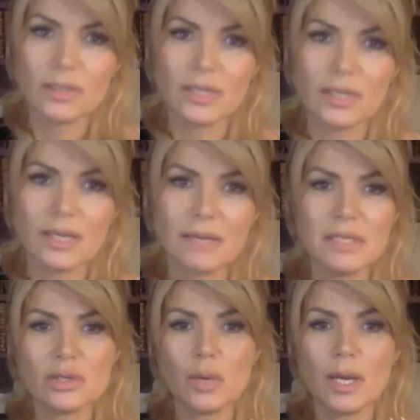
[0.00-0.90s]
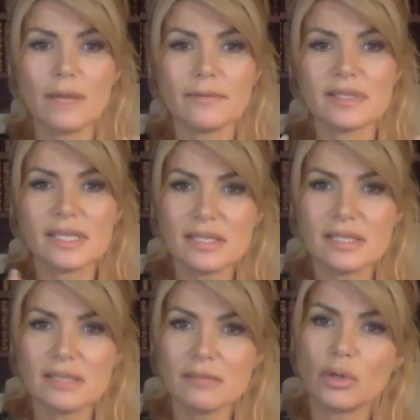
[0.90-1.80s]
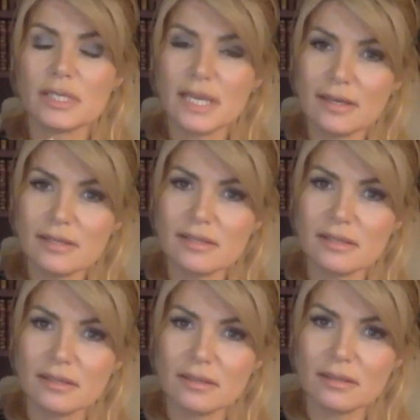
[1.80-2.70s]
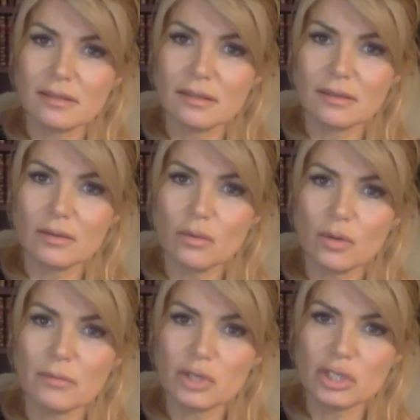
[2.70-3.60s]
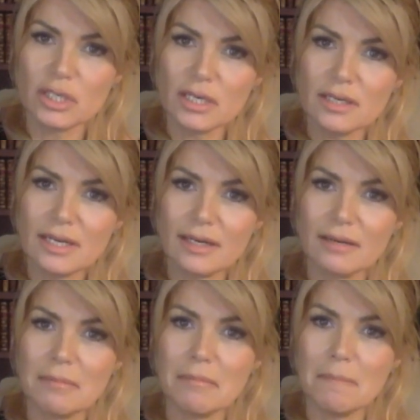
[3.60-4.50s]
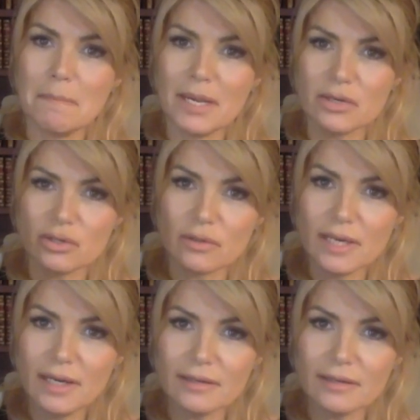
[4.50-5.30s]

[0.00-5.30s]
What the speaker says: that means you have a system or a test or a machine that can measure that?